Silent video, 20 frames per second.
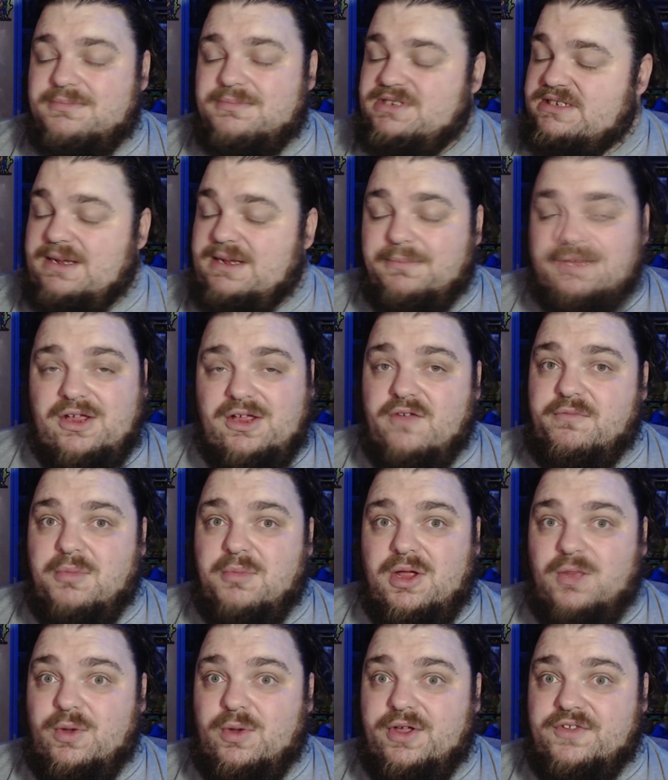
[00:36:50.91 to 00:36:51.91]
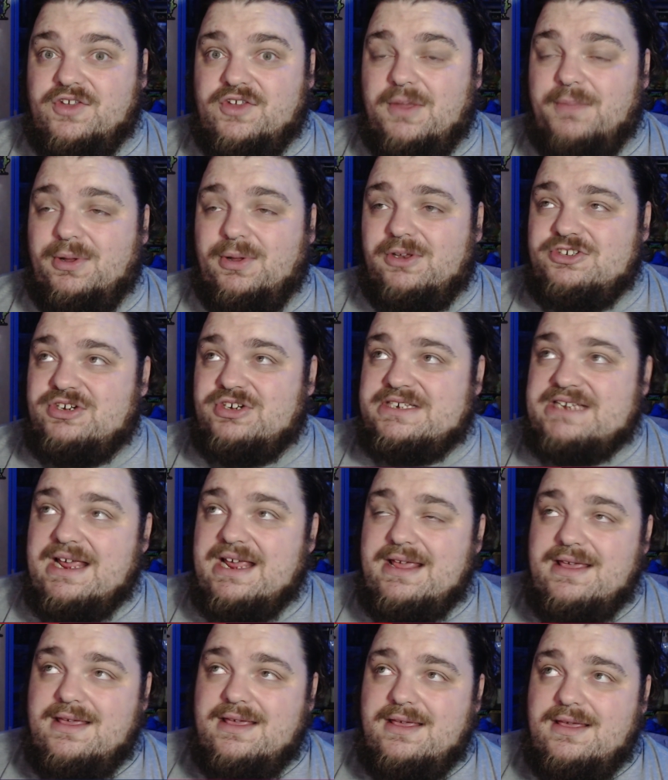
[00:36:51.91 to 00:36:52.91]
I'm stumbling over my words, I
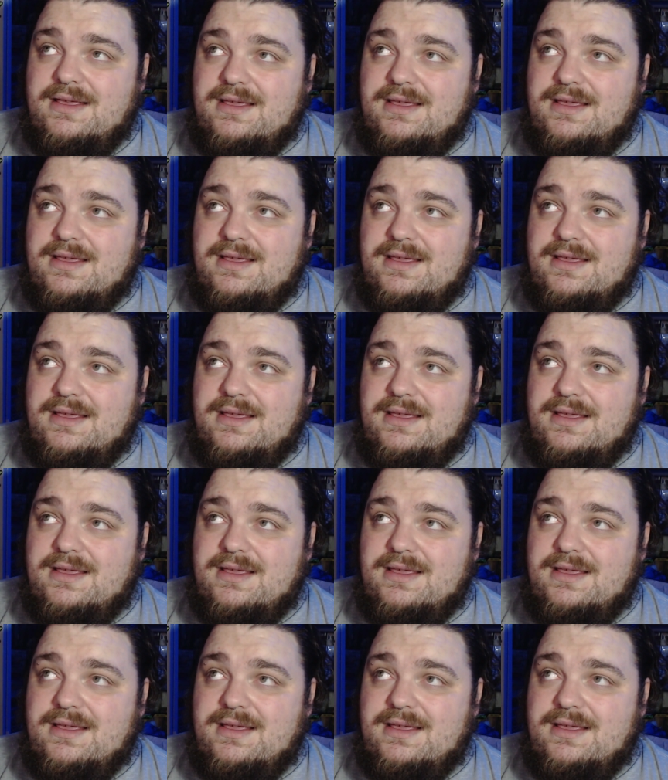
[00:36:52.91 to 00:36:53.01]
apologise.